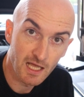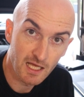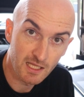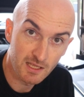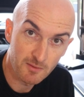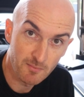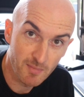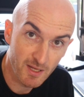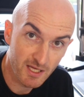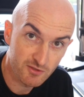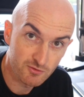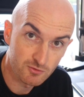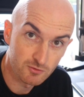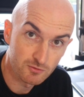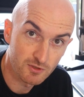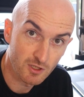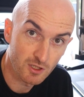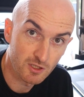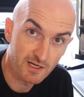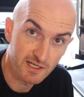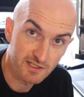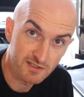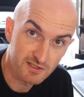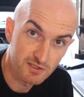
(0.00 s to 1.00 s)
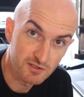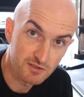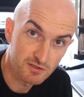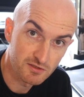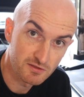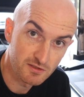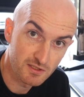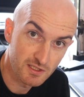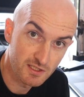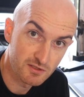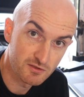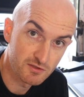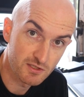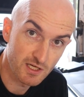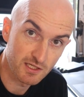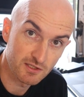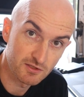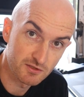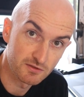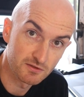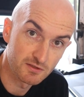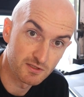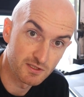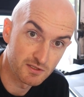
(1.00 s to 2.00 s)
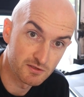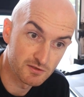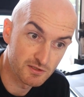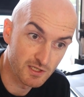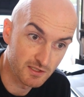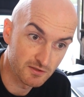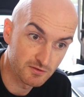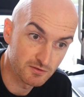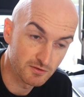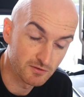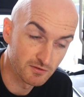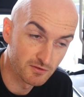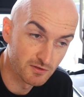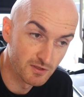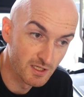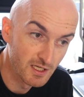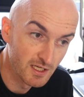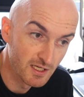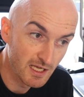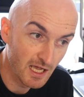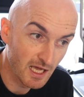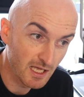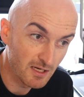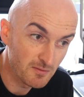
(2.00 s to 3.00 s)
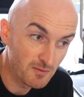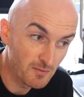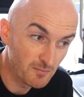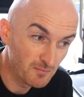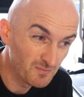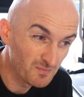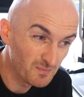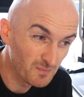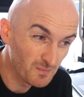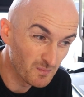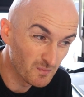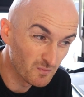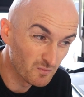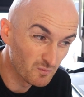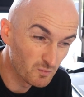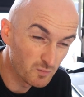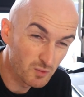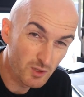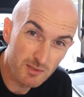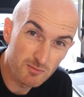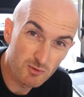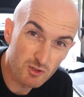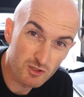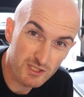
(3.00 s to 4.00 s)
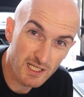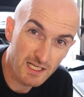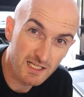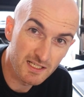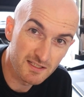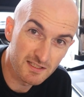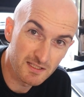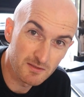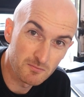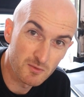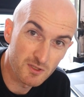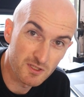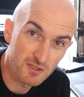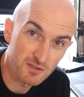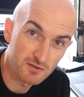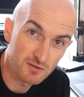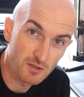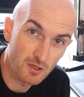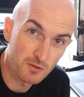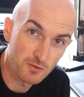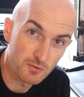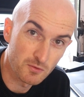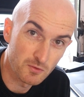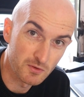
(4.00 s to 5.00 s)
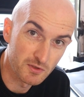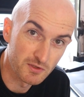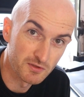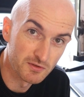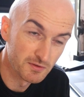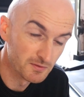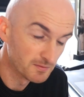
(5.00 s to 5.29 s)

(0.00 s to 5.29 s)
and the petrol direct in injection injectors and pretty much anything with a solenoid